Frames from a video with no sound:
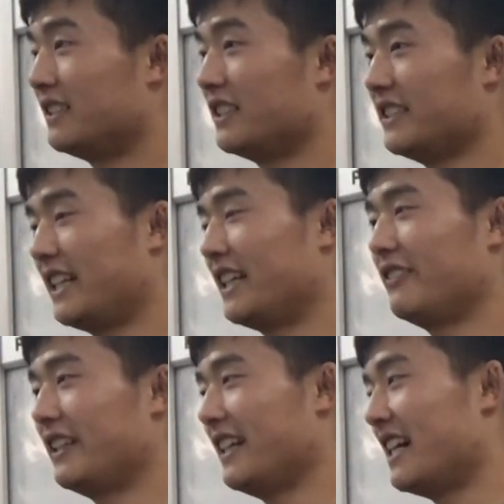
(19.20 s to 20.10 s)
just like
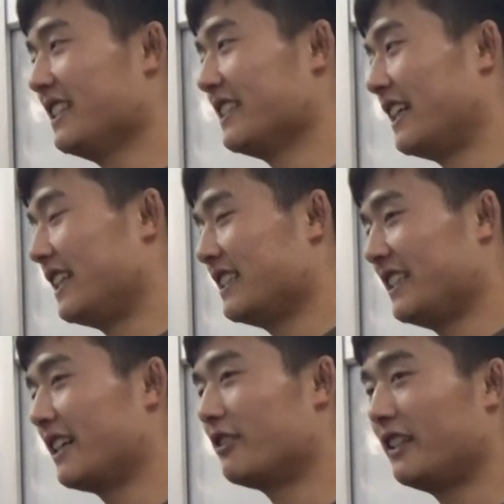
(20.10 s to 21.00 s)
everything else,
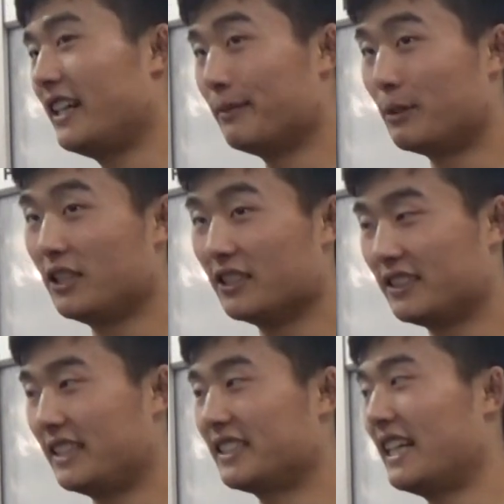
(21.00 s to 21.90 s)
just like all the other
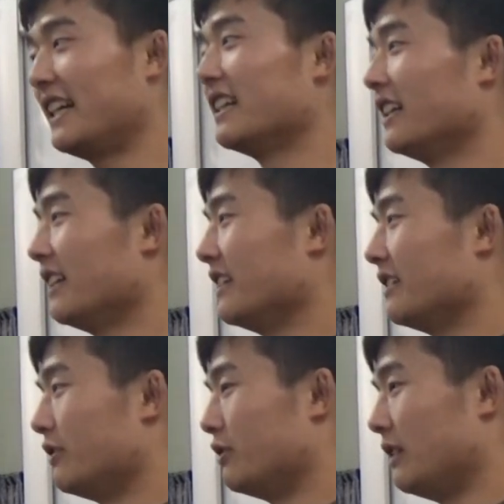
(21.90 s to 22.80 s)
modules, there's
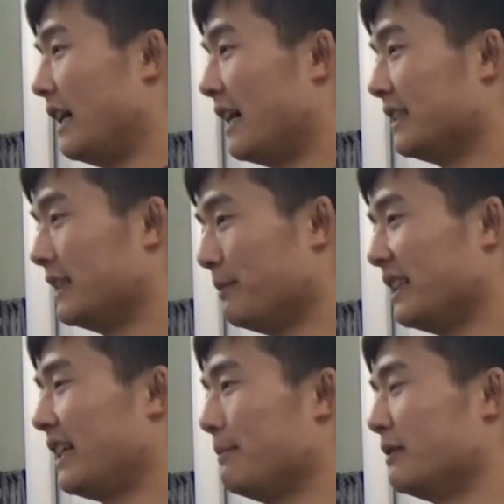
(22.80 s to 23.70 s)

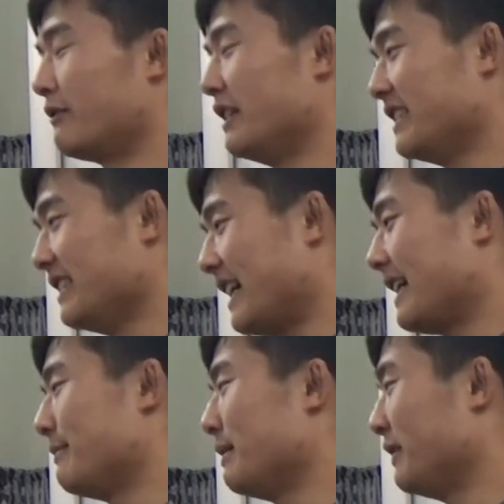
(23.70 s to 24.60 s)
similar types of questions
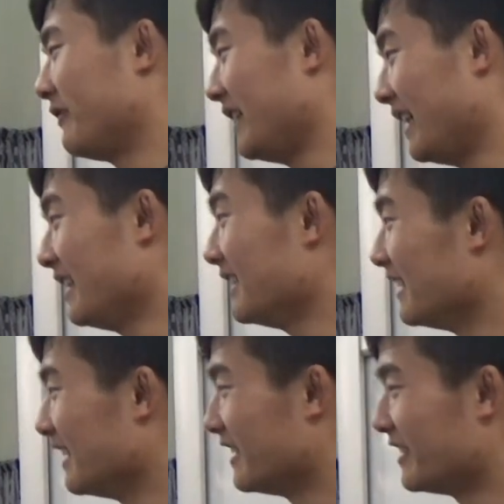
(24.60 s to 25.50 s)
that come up every year.
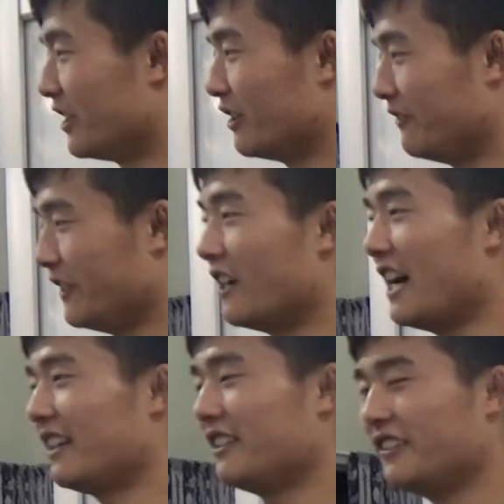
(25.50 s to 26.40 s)
So if you know
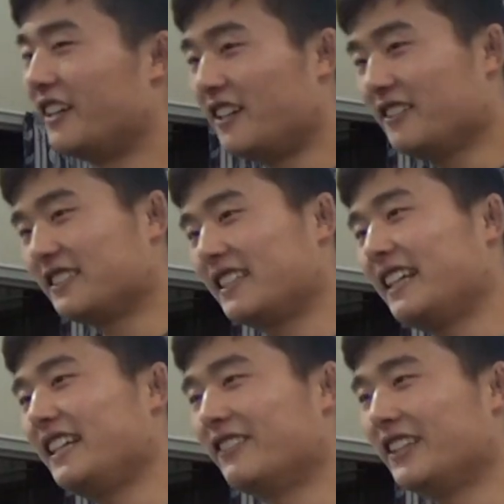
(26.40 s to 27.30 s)
how to do those,
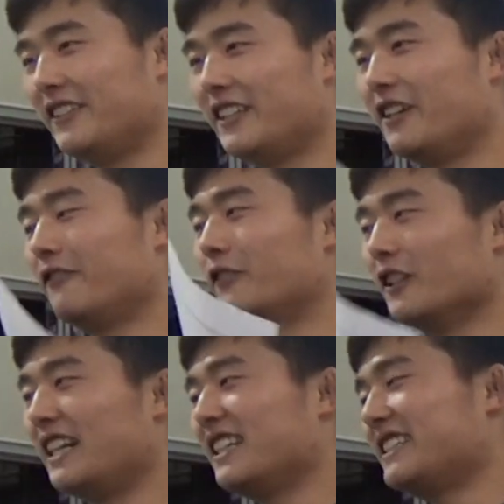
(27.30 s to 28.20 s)
even if you don't
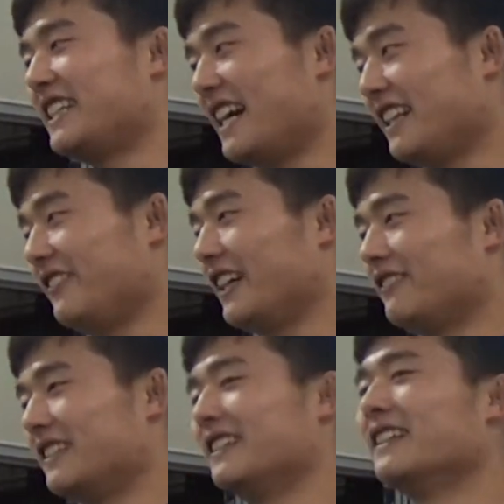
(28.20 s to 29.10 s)
fully understand, if you have